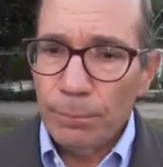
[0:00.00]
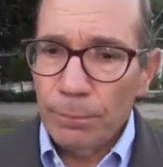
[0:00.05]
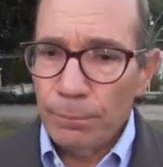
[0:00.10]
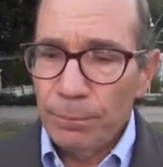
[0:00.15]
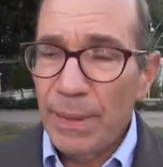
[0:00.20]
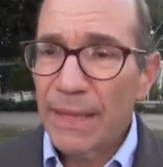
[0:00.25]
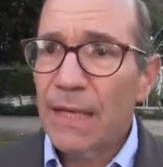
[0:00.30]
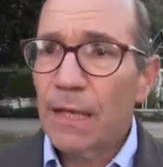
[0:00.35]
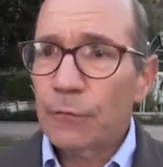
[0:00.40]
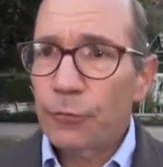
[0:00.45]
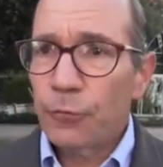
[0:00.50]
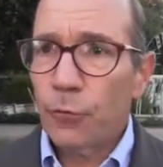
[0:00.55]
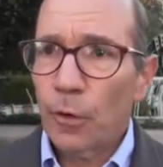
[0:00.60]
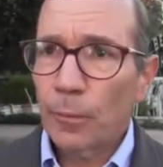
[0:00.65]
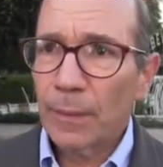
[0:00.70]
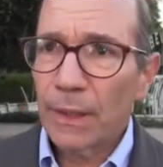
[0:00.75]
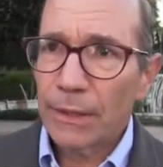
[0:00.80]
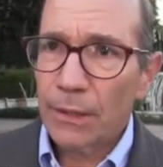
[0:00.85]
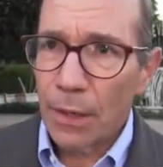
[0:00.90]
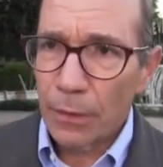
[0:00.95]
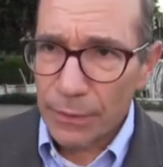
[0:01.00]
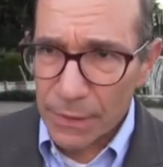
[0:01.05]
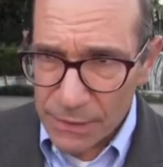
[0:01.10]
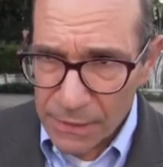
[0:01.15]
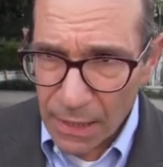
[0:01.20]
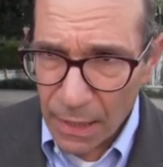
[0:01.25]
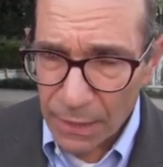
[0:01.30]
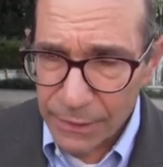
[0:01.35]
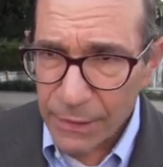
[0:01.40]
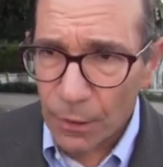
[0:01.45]
bigot formerly known as
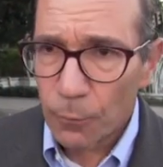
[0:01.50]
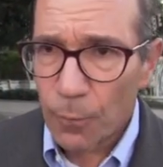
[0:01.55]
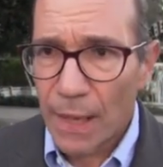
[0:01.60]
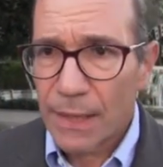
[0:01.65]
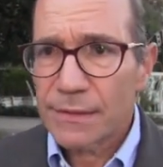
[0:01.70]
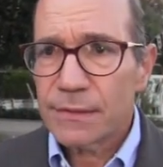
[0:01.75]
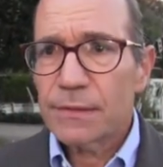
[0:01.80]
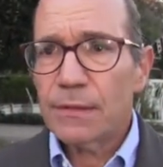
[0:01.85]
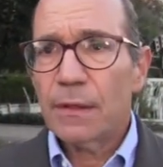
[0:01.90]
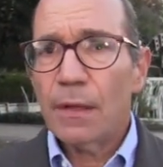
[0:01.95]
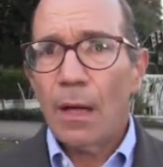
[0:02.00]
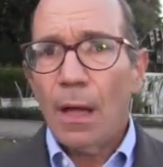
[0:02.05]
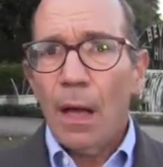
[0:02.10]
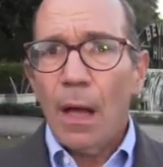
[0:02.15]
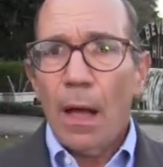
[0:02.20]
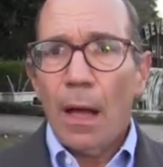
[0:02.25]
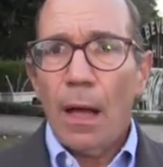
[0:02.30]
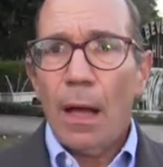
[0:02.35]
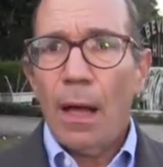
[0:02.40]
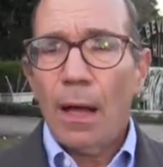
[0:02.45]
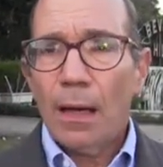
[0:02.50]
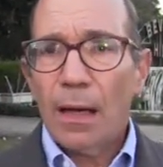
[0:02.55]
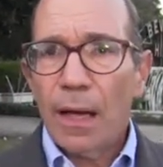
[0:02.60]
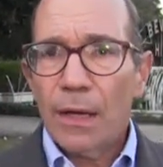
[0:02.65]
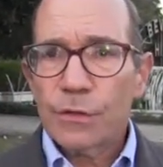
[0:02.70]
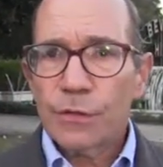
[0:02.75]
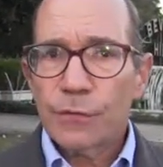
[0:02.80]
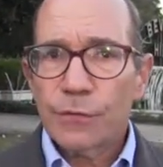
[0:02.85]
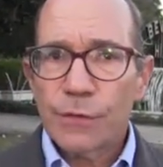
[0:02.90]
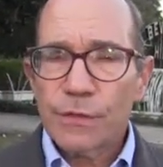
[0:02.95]
Kanye West
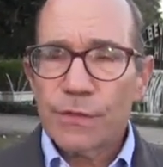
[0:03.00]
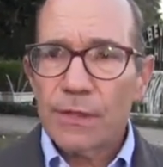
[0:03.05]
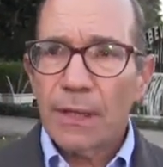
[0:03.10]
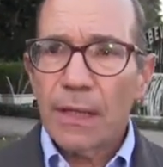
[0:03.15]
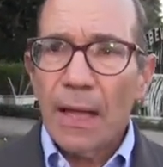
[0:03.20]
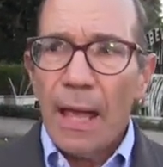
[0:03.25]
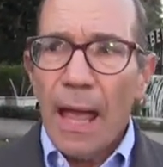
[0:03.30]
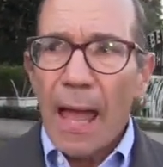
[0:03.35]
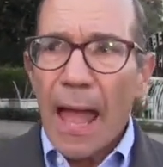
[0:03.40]
controversy.